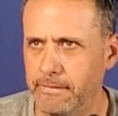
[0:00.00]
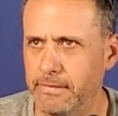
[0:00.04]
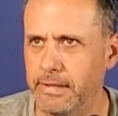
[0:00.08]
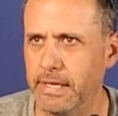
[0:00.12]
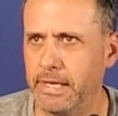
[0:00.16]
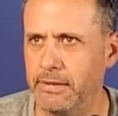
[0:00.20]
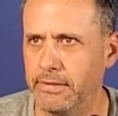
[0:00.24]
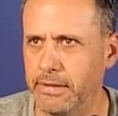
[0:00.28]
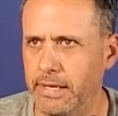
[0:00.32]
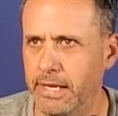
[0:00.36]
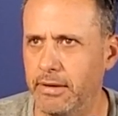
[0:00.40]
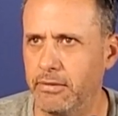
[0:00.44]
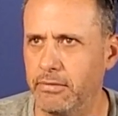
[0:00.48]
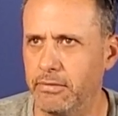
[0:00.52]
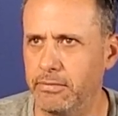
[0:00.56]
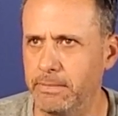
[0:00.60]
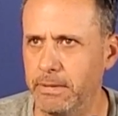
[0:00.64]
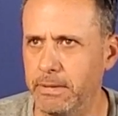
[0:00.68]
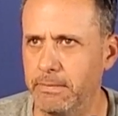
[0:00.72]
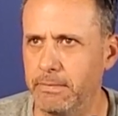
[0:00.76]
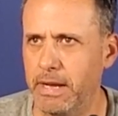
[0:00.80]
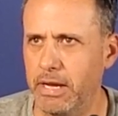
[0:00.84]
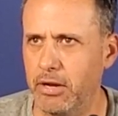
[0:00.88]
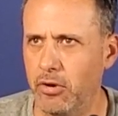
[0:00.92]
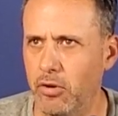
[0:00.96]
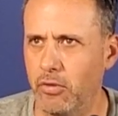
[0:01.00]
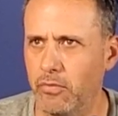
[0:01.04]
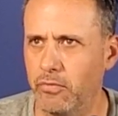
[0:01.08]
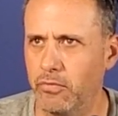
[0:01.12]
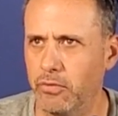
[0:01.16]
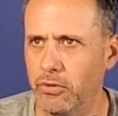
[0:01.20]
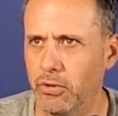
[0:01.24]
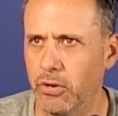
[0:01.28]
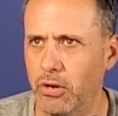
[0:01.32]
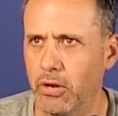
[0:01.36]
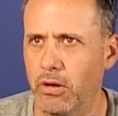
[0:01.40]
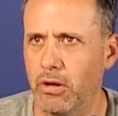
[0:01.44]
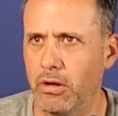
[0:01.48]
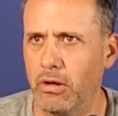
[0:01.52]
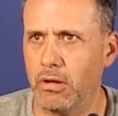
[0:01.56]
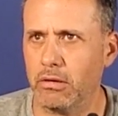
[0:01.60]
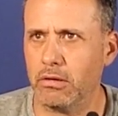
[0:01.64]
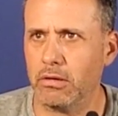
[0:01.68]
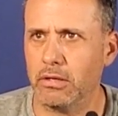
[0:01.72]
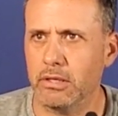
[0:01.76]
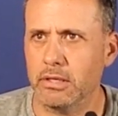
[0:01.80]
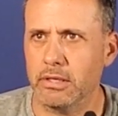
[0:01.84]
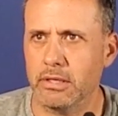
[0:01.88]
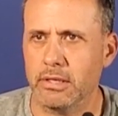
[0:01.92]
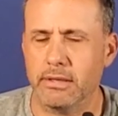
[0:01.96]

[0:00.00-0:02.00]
That would be my overall